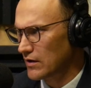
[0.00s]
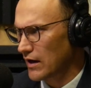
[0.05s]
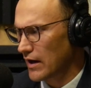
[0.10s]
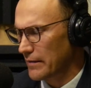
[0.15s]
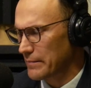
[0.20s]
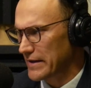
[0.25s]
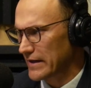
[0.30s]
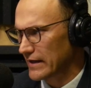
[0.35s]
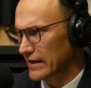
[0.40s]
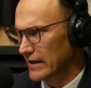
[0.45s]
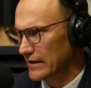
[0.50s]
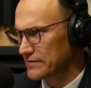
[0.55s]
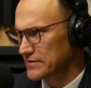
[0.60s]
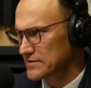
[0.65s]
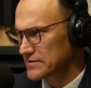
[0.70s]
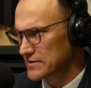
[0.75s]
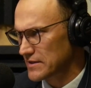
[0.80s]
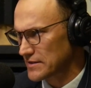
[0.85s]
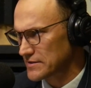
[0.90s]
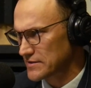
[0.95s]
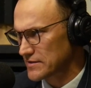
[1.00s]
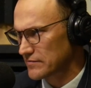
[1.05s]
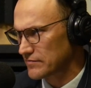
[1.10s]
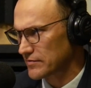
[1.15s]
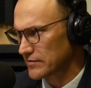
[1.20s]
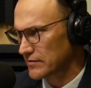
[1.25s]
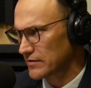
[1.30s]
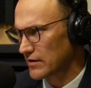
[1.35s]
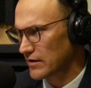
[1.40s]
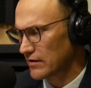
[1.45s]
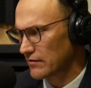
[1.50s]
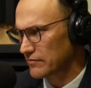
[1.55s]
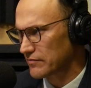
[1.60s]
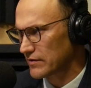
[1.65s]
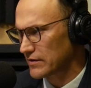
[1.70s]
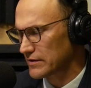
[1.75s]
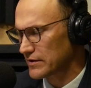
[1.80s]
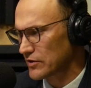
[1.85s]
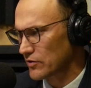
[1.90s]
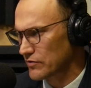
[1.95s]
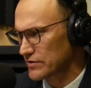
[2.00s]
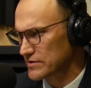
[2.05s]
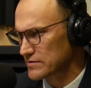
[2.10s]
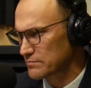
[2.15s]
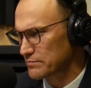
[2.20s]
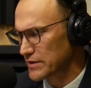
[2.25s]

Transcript: I mean, I had the sense of these